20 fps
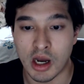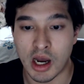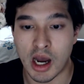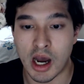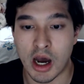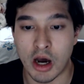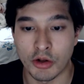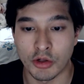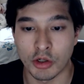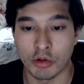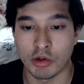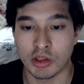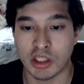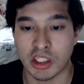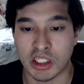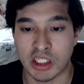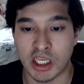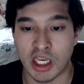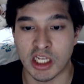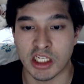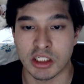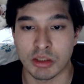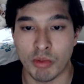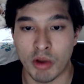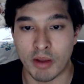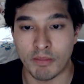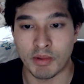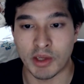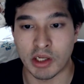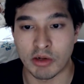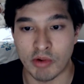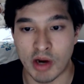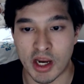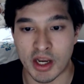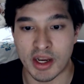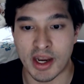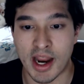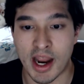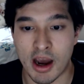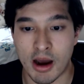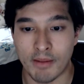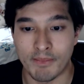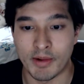I don't know what the case may be right now,